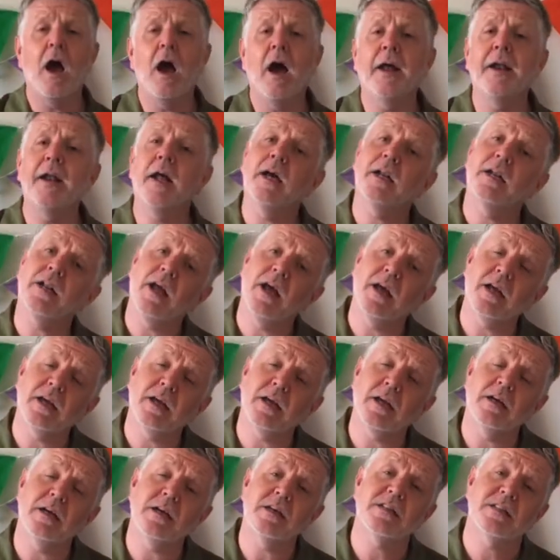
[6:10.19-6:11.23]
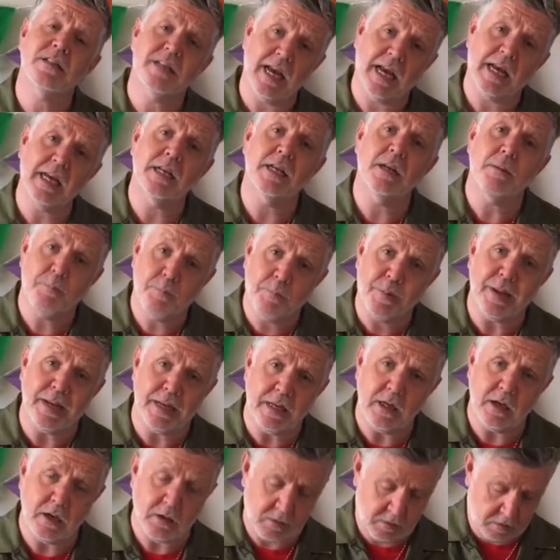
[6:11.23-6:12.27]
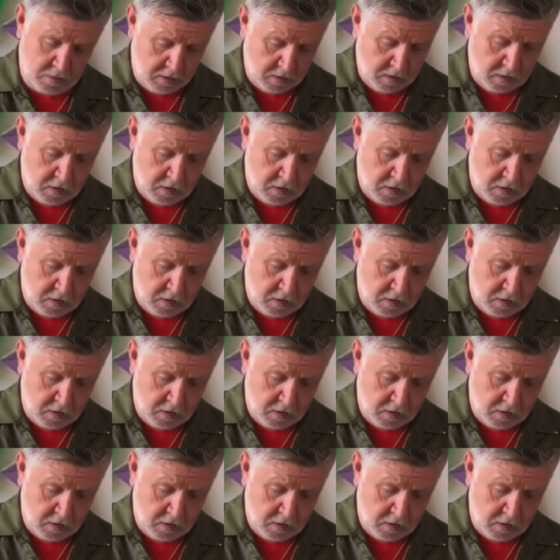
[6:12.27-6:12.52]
I'd like a second opinion.